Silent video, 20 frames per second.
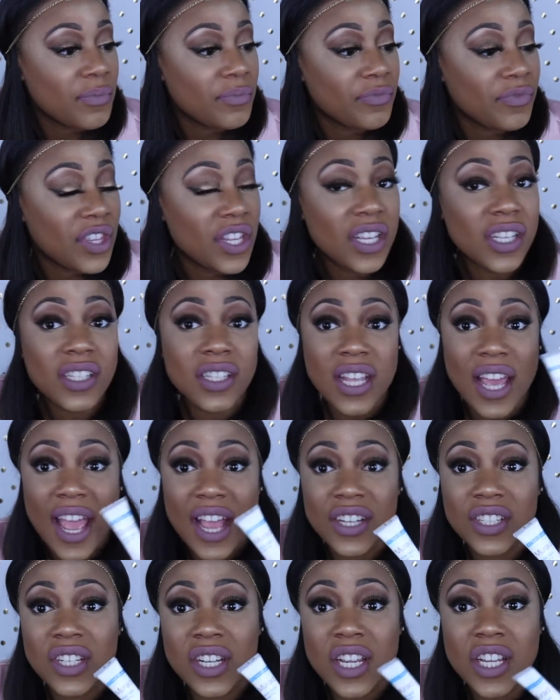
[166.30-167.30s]
This
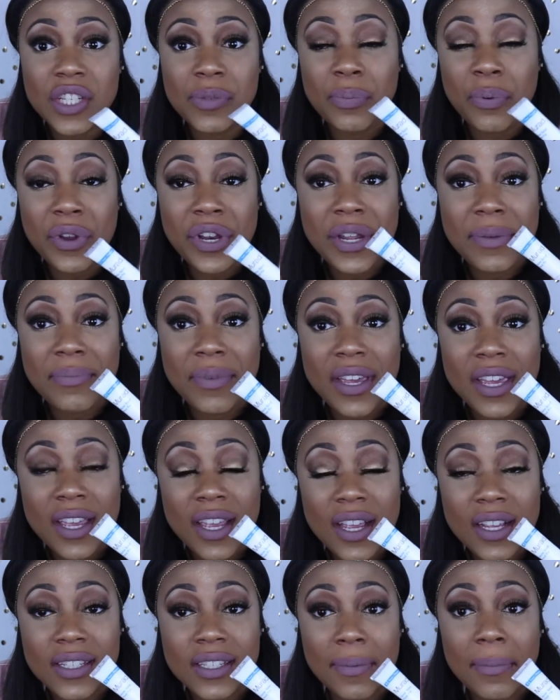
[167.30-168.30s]
actually is pretty
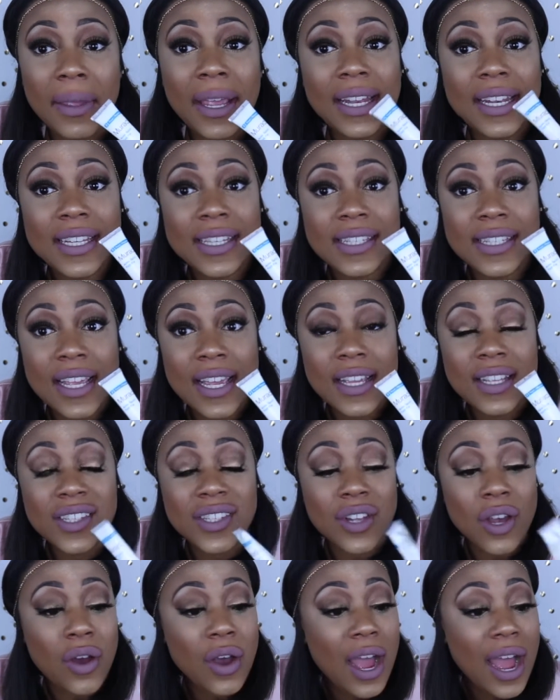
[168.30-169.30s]
big to be in the set,
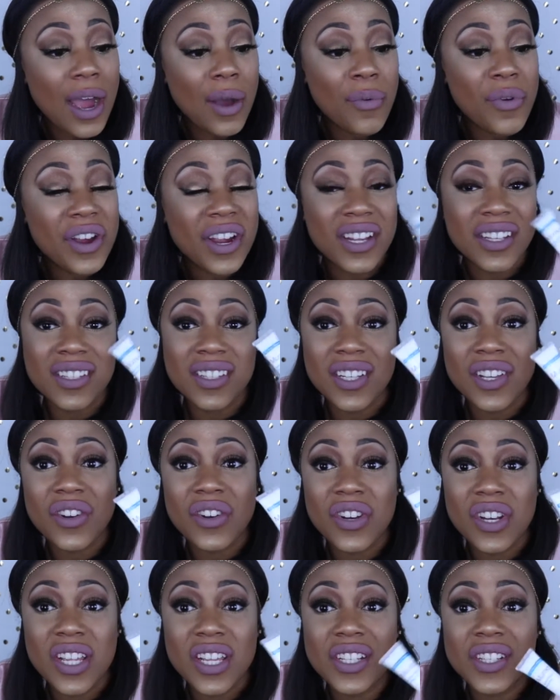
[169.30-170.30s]
so I would
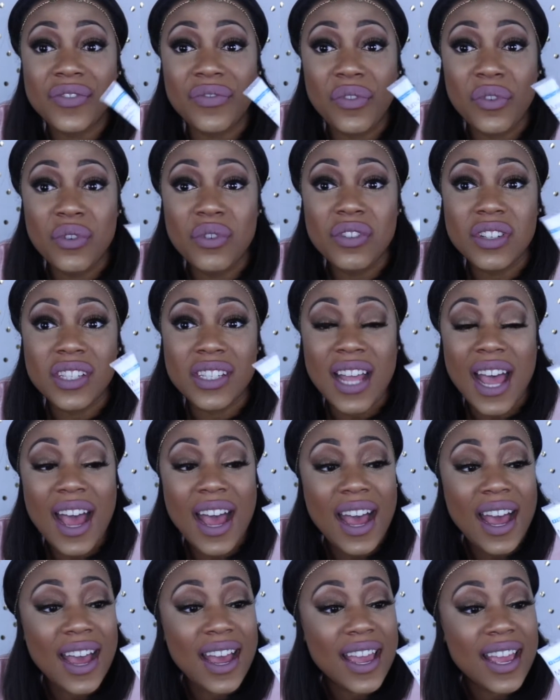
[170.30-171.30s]
consider this full
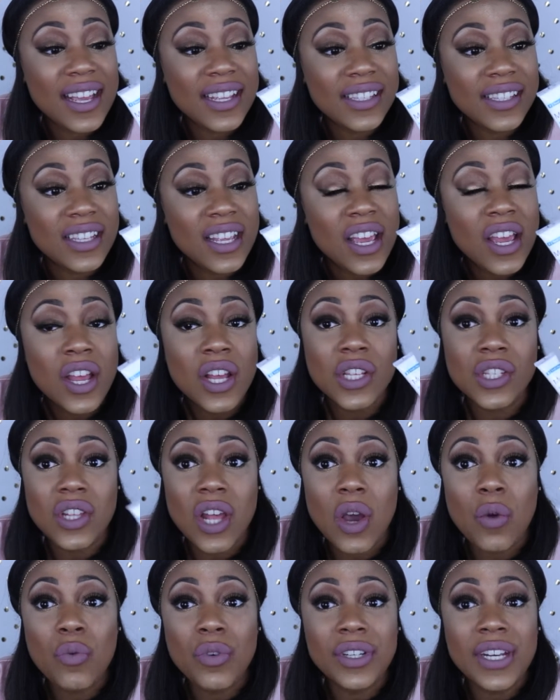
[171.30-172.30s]
size. So
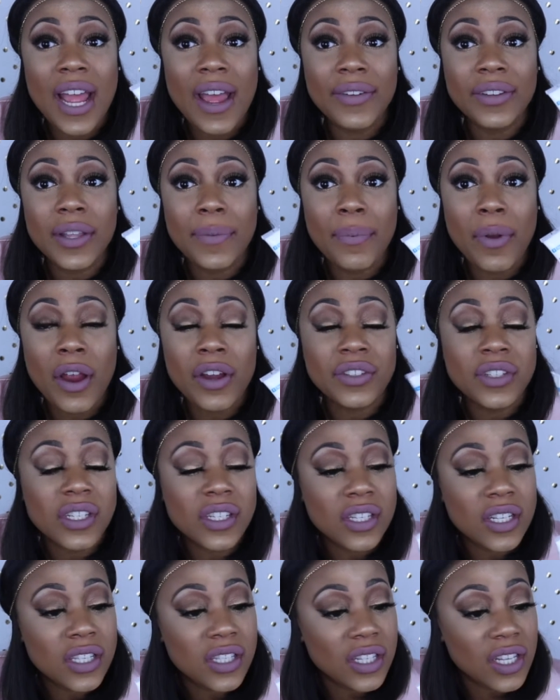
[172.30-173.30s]
I wouldn't have to
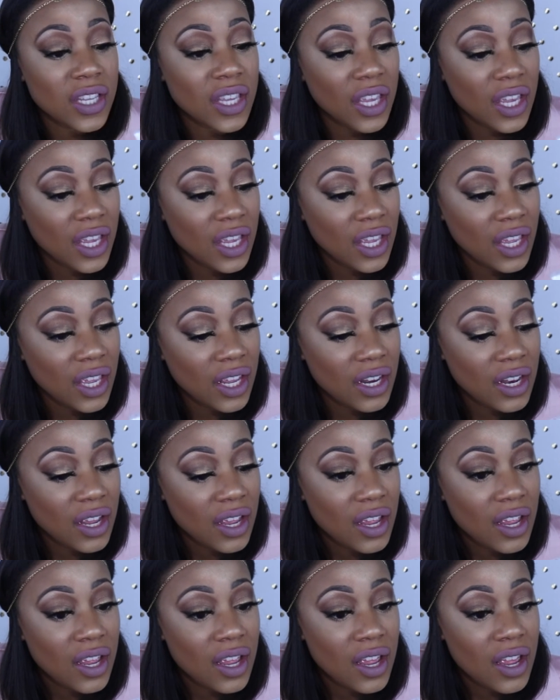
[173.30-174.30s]
purchase this again.
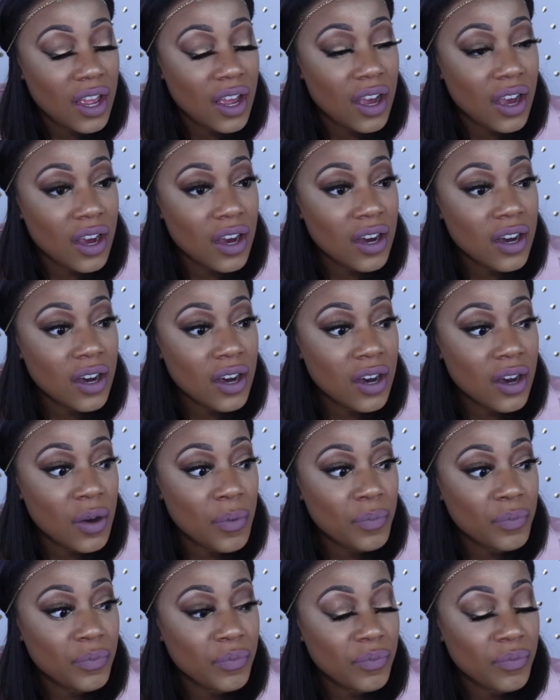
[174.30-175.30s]

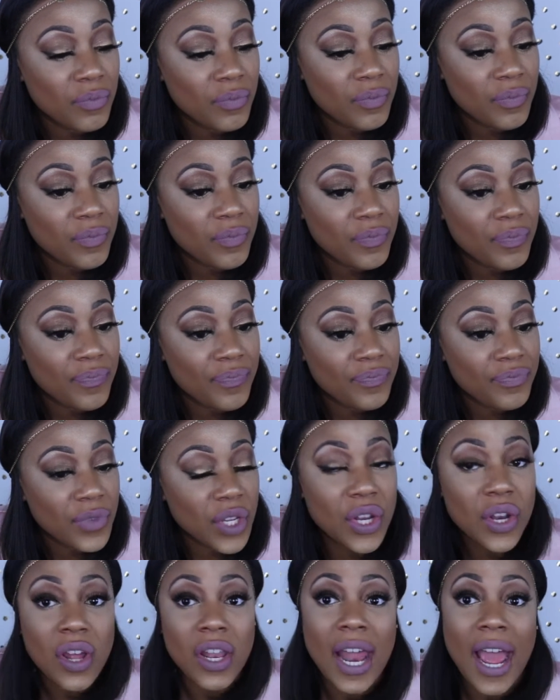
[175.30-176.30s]

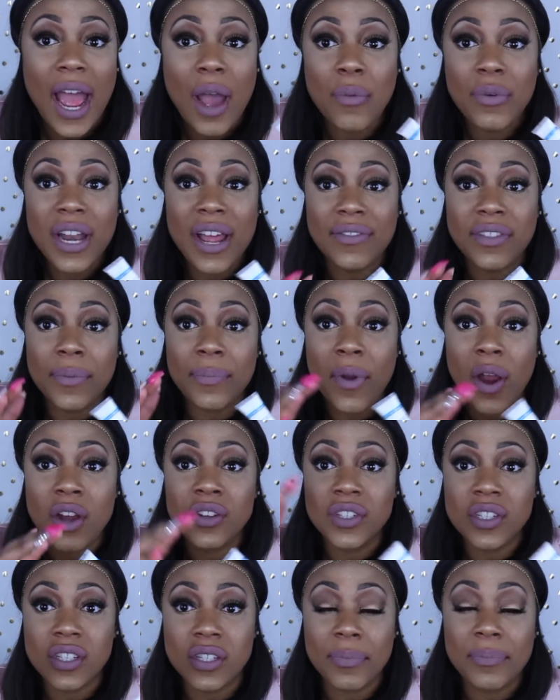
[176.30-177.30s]
You know, like I wouldn't have to
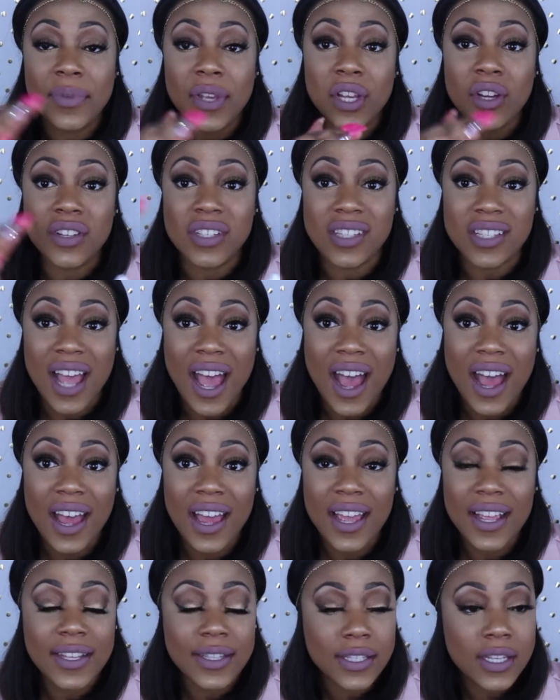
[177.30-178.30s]
purchase a bigger
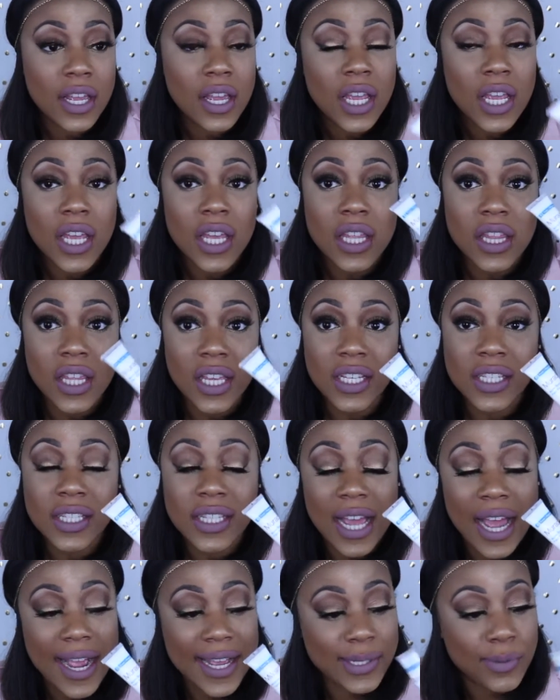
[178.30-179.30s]
size. This
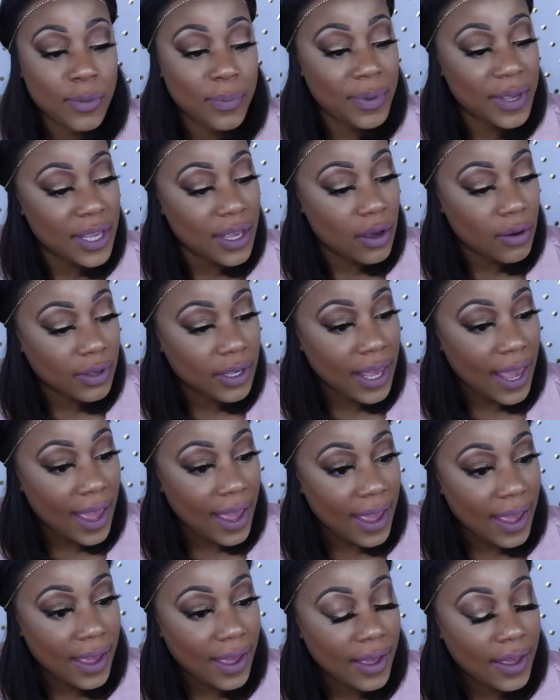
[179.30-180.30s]
size would be
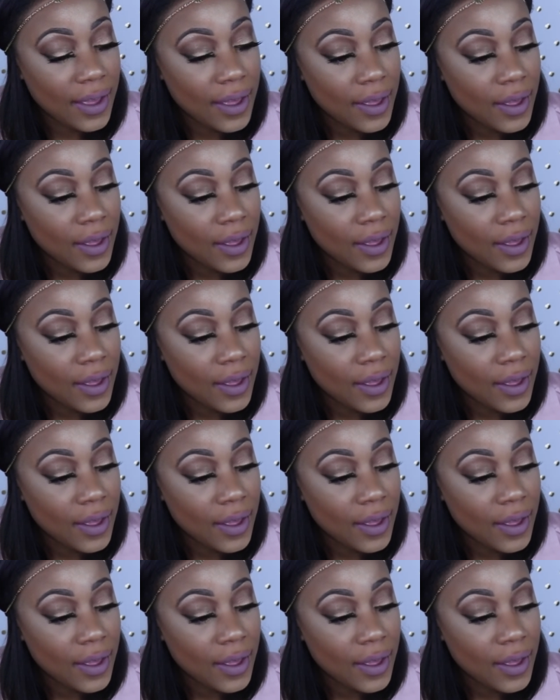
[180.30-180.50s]
okay.